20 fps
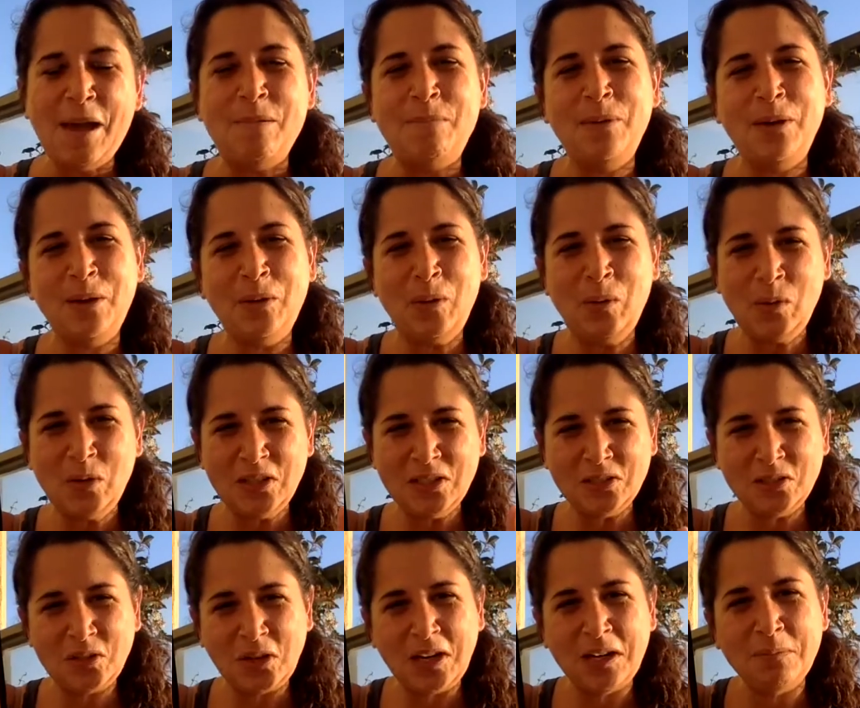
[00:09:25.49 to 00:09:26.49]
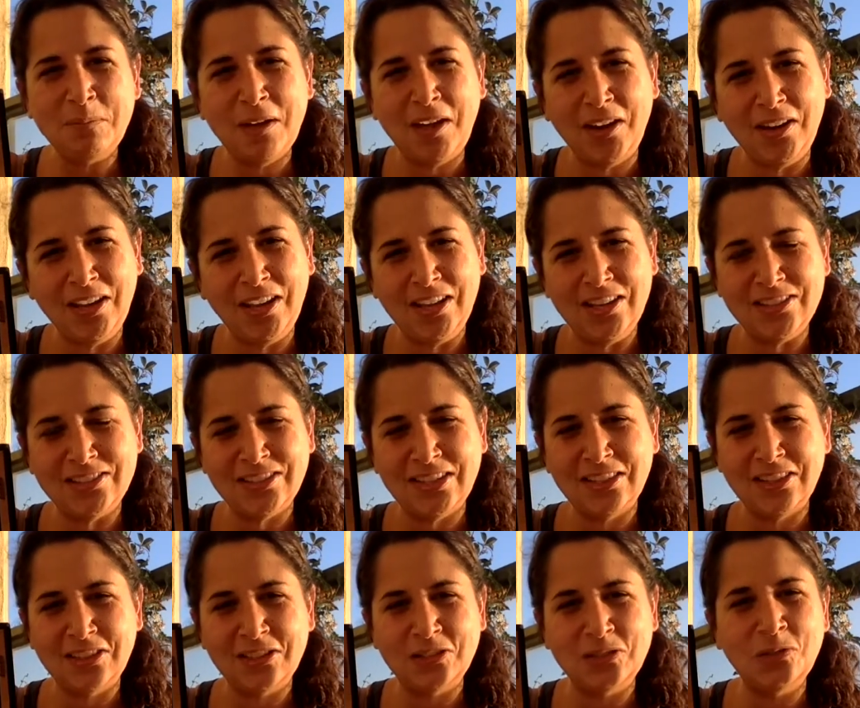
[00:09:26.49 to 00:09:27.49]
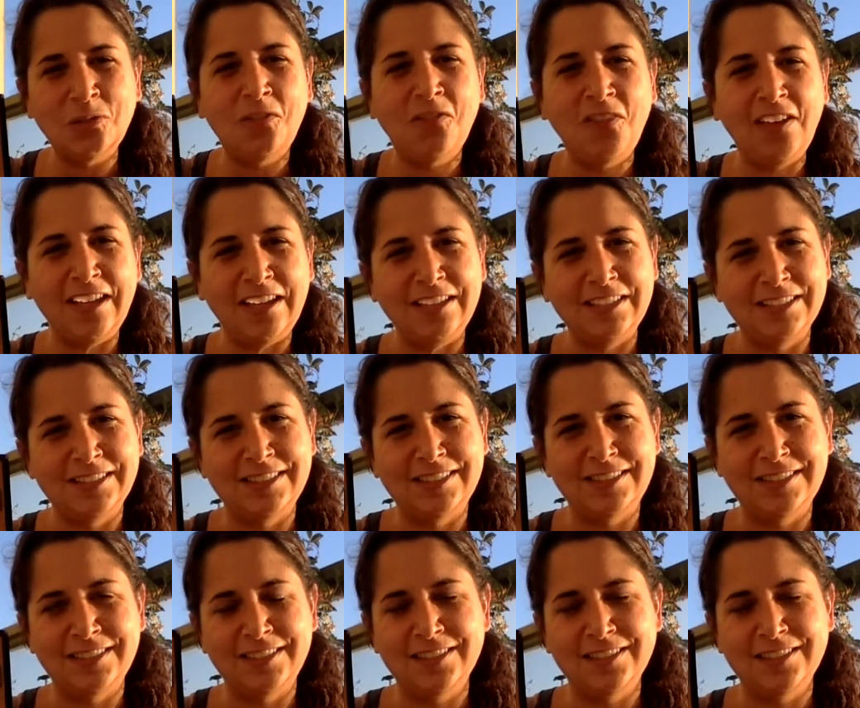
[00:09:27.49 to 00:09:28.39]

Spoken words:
But what is great about it is that there's no face.